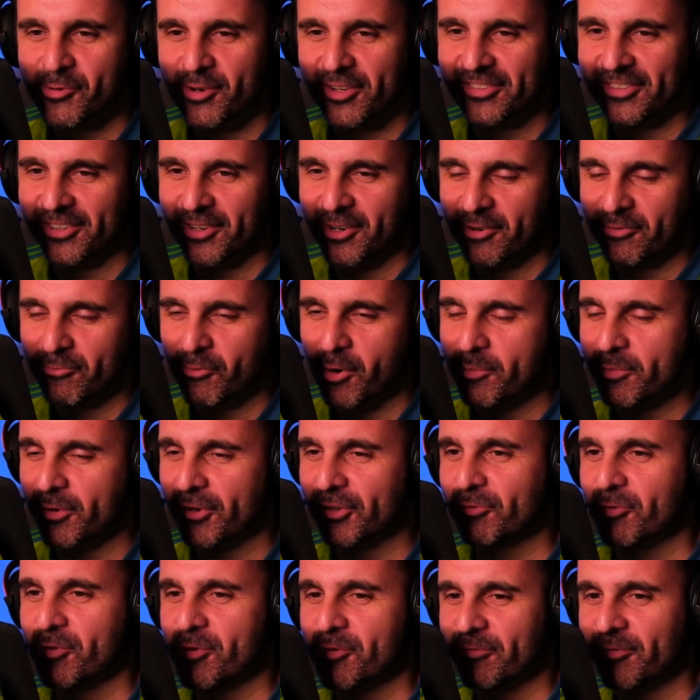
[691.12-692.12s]
we see one
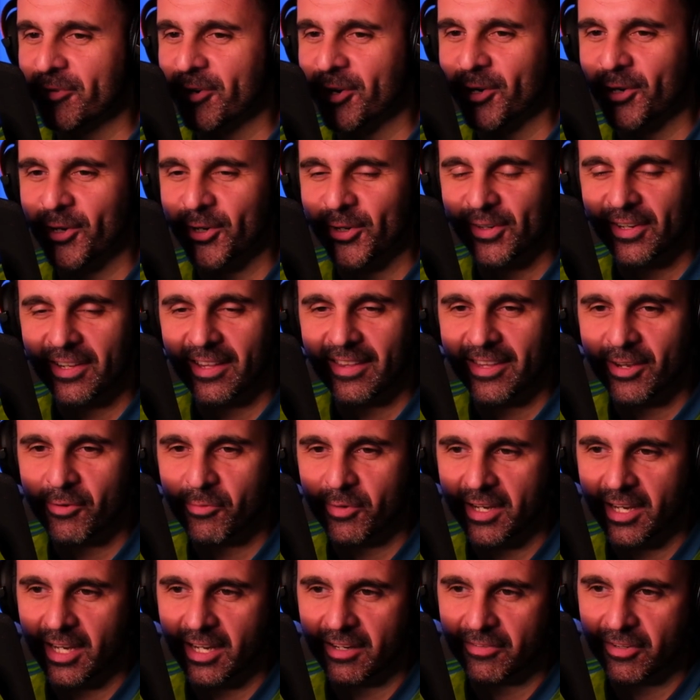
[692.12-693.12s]
person with the phone and then
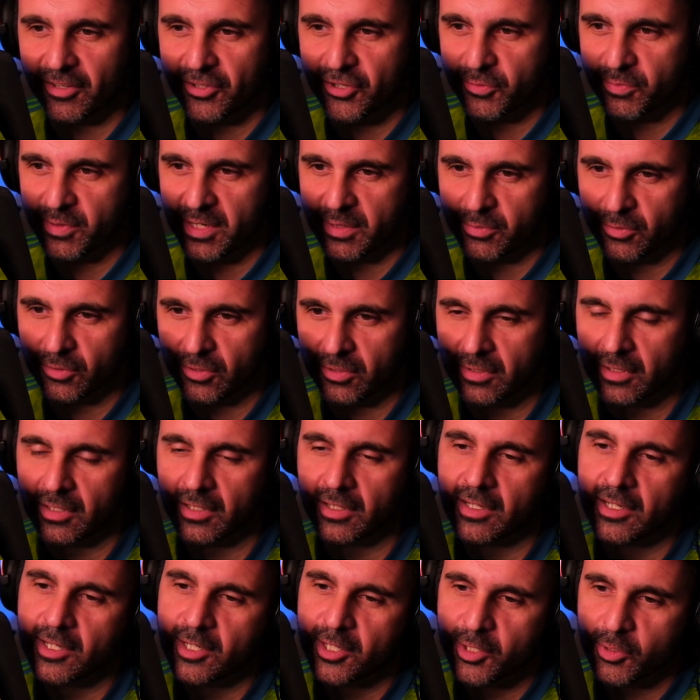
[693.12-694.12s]
we have other people
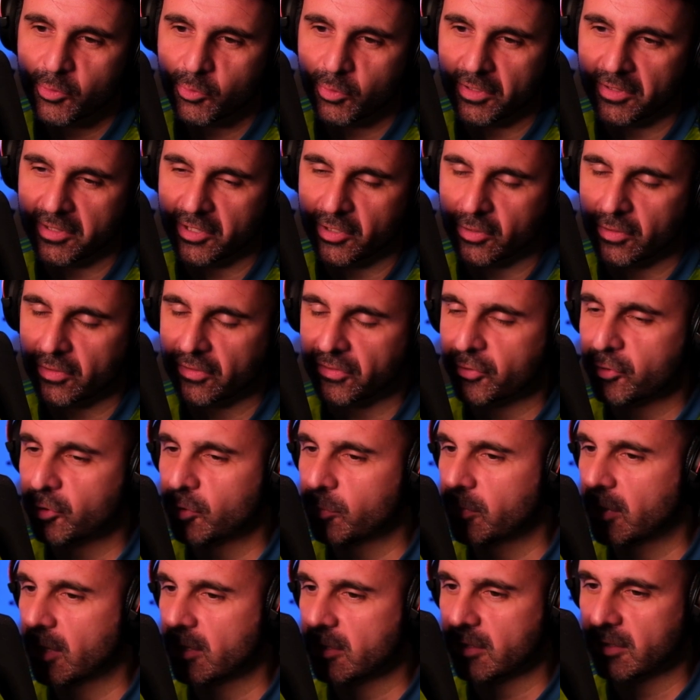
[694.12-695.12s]
with the old school
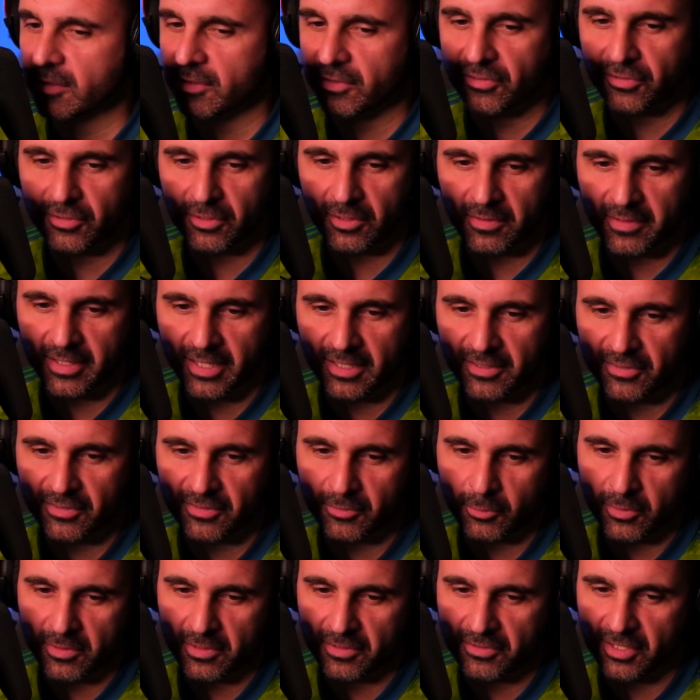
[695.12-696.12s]
monitors, so that's
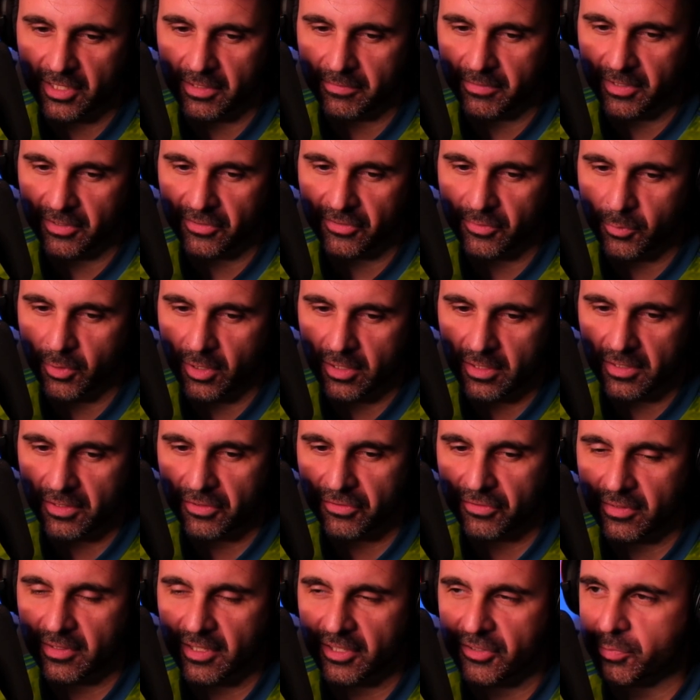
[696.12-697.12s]
or the TVs and
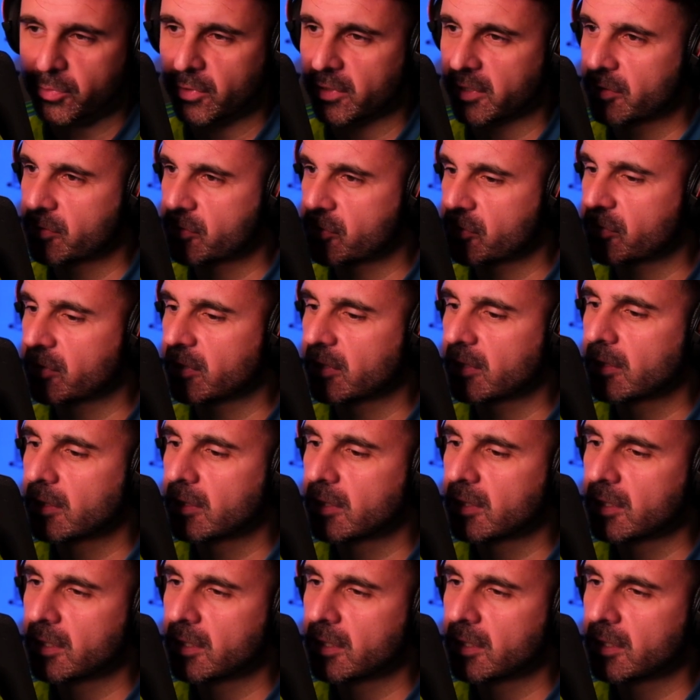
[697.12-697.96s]
monitors, so that's pretty interesting.